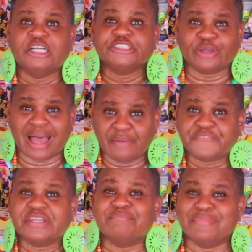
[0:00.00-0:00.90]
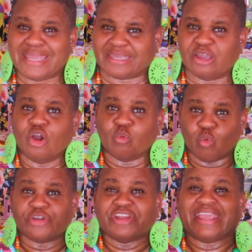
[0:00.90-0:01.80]
So I'm going to make it
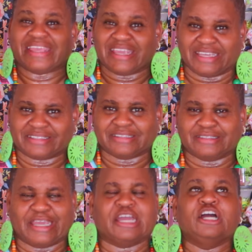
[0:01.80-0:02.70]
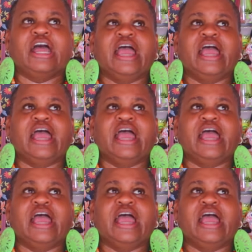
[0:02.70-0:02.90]
where they can get the land.